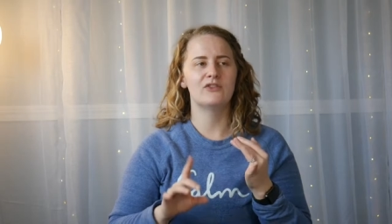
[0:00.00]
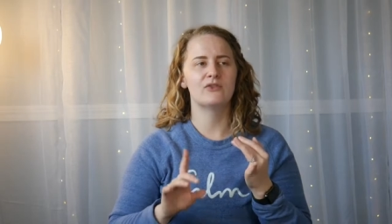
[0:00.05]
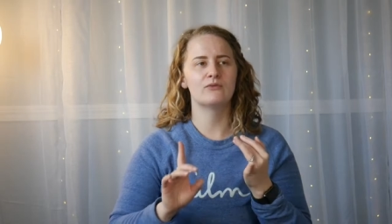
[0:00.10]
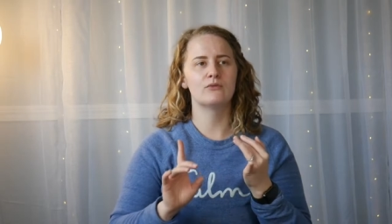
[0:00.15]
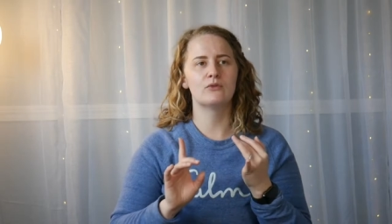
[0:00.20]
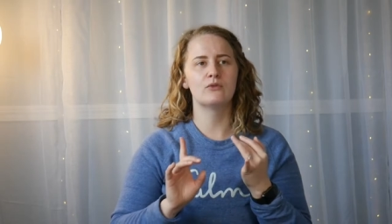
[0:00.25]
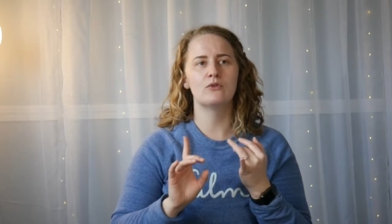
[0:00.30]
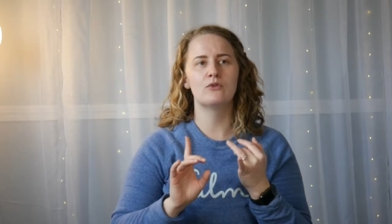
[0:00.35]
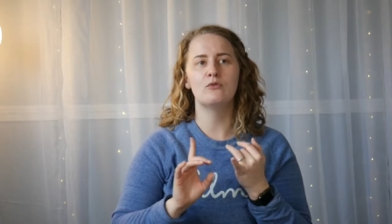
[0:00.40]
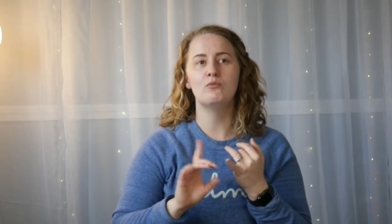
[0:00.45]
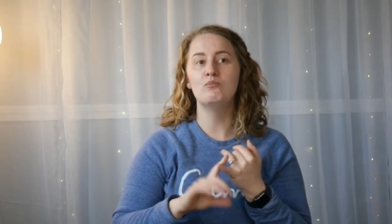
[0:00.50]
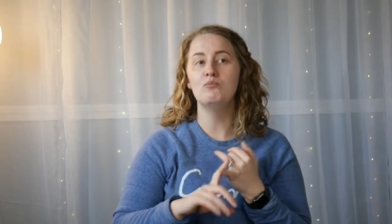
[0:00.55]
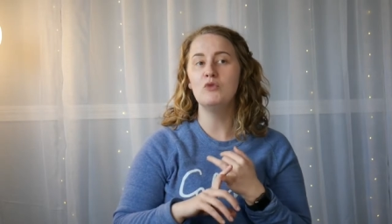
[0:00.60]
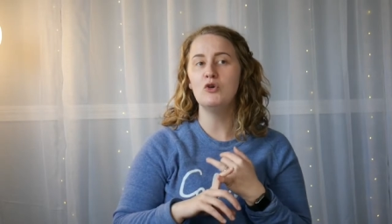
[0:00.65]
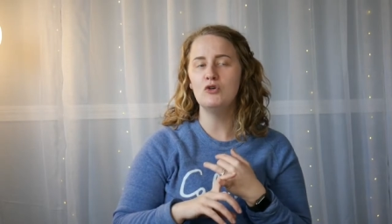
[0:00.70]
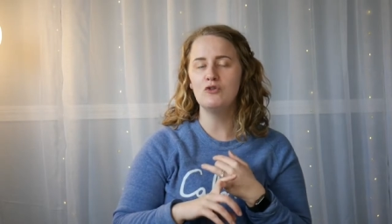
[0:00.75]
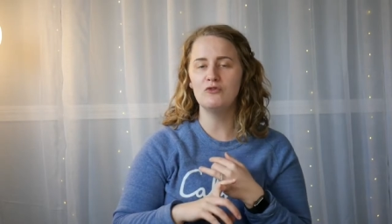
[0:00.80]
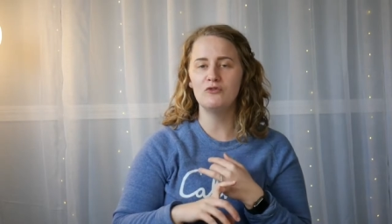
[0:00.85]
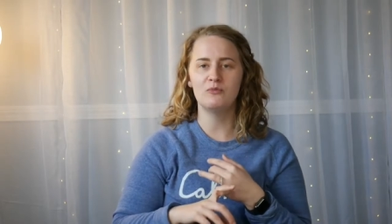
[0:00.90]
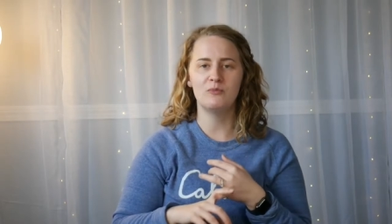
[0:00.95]
through
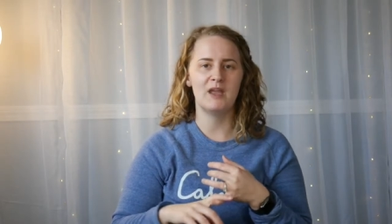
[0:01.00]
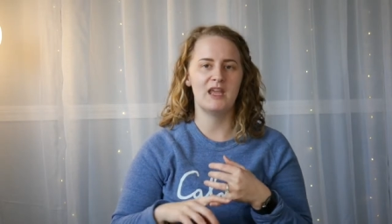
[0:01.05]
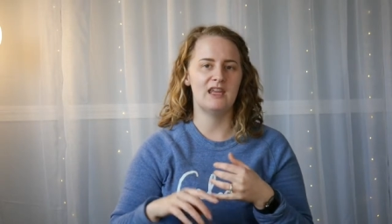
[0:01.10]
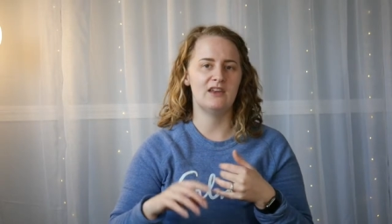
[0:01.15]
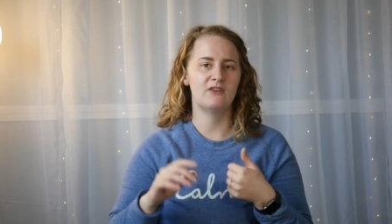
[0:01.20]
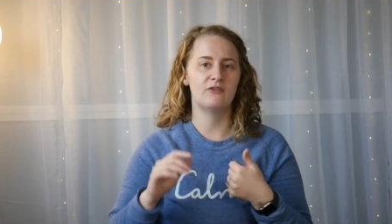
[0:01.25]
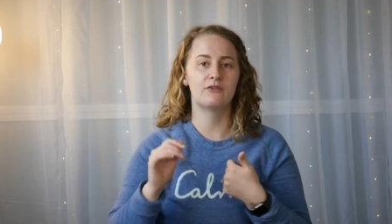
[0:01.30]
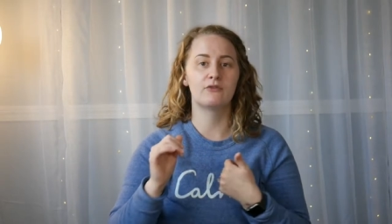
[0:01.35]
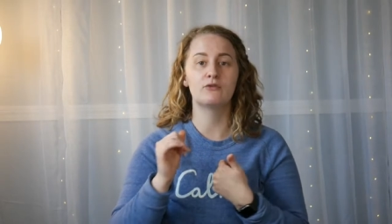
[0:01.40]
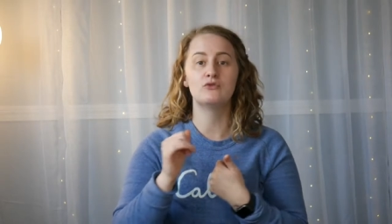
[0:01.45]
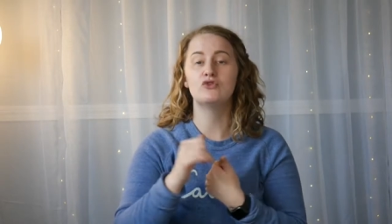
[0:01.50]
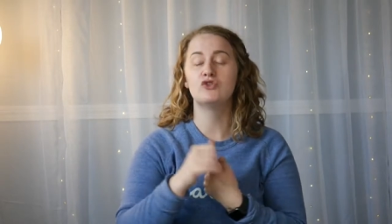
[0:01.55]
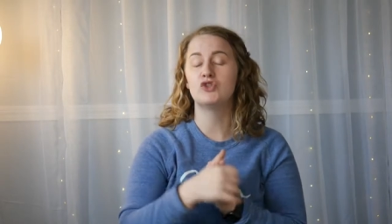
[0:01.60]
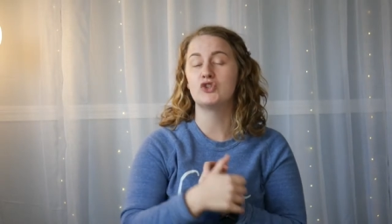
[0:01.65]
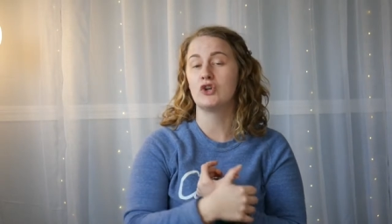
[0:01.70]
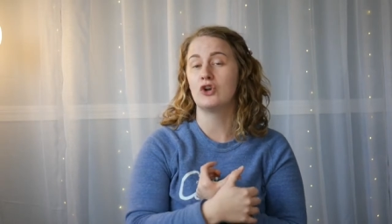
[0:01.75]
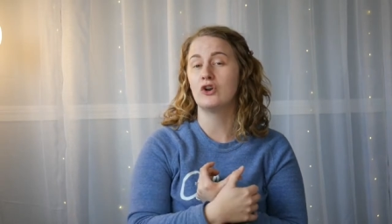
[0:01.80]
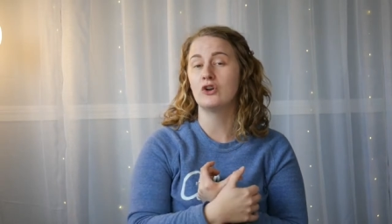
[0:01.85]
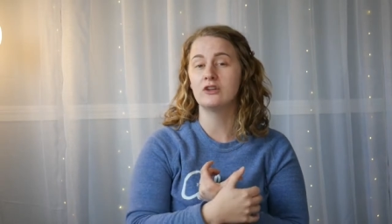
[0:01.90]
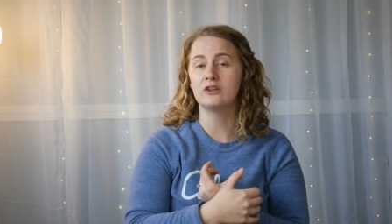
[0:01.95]
movement, through
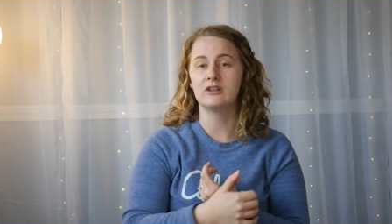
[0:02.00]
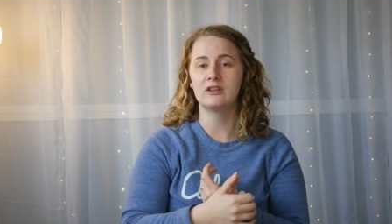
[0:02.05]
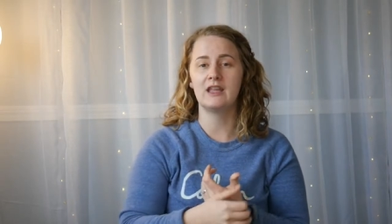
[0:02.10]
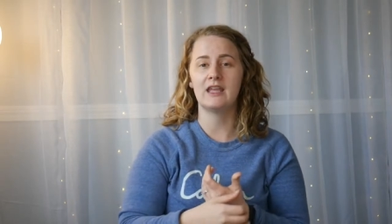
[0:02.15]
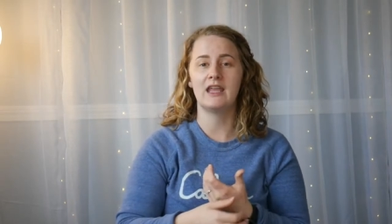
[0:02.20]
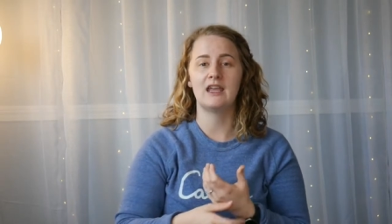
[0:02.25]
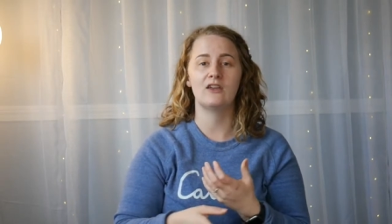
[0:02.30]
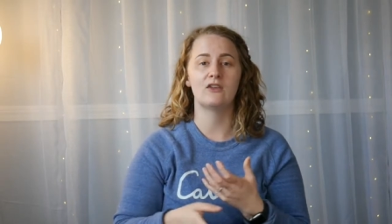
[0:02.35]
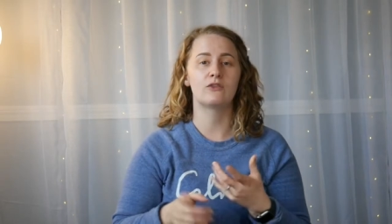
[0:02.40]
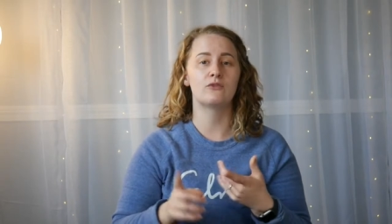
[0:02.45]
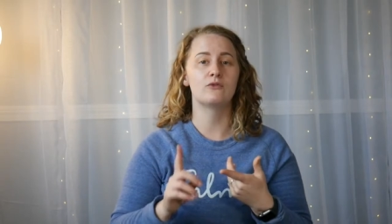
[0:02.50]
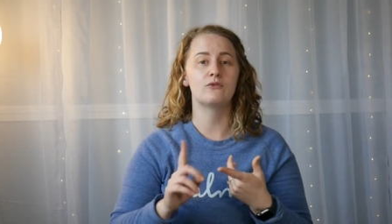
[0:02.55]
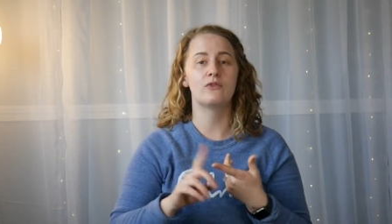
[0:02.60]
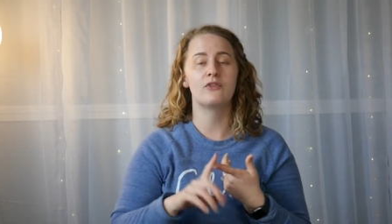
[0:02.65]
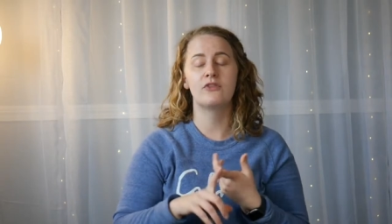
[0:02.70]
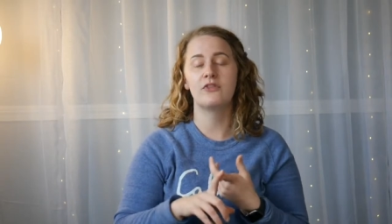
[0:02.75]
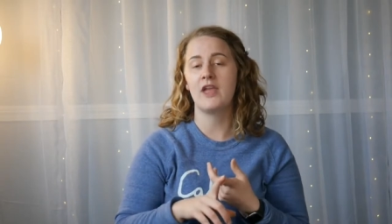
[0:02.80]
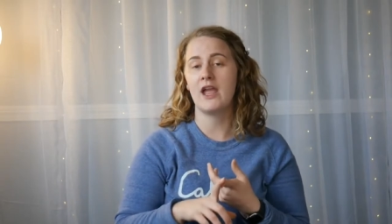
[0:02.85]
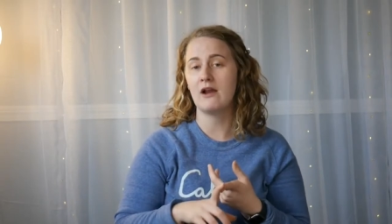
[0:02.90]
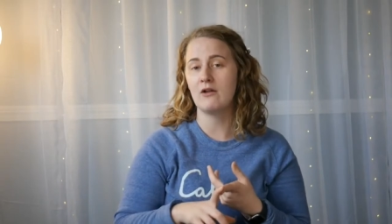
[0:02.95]
journaling, through
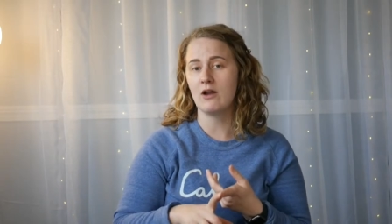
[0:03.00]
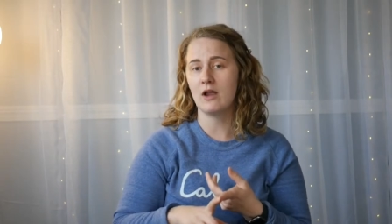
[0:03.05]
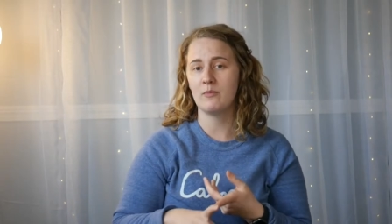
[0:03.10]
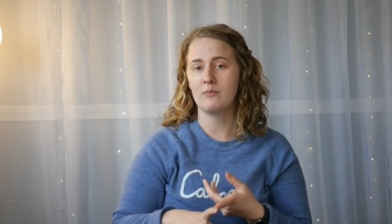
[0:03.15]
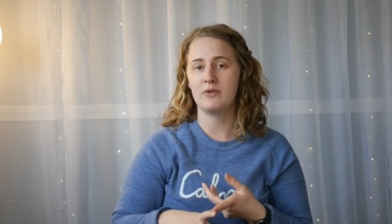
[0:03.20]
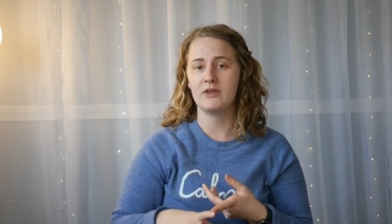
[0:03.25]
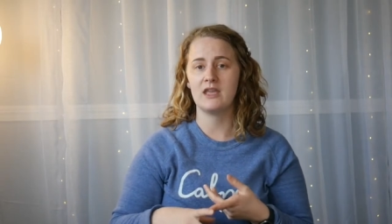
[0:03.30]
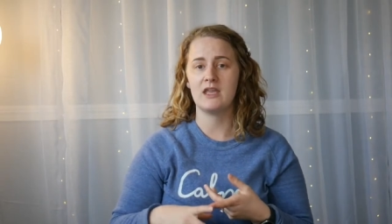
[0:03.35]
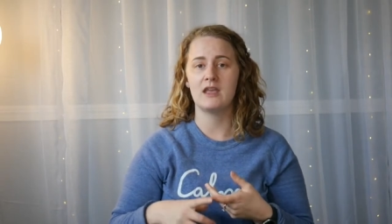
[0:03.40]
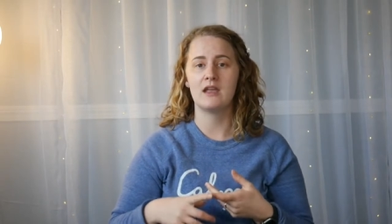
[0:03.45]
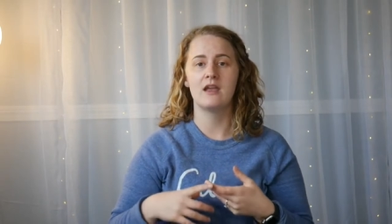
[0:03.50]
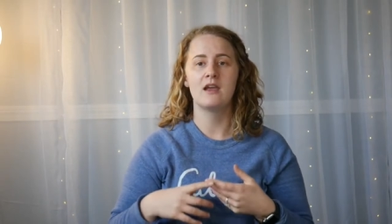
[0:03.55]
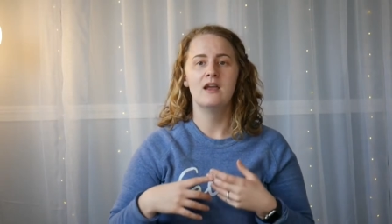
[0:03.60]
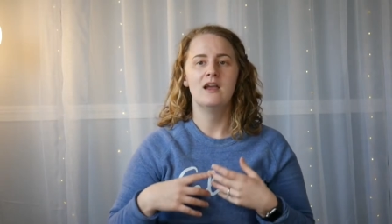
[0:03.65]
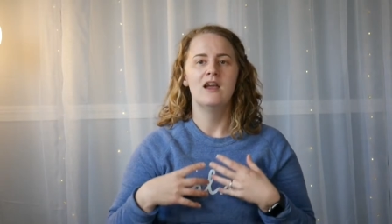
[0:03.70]
therapy,